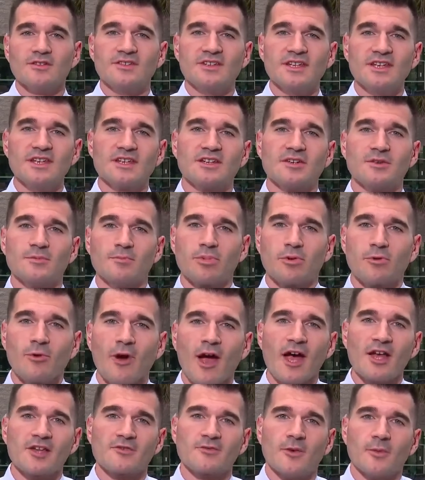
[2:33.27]

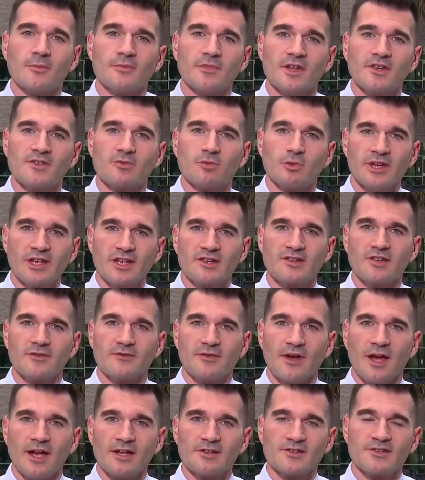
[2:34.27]
decompress from this week's
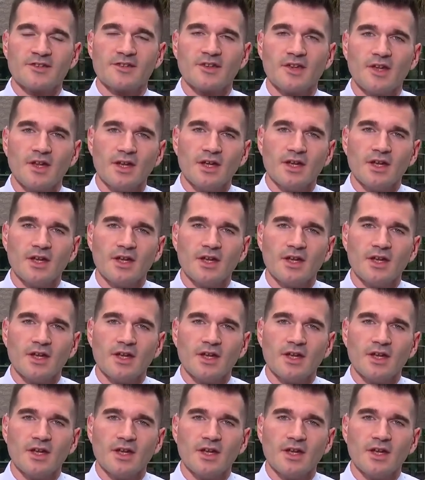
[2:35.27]
events.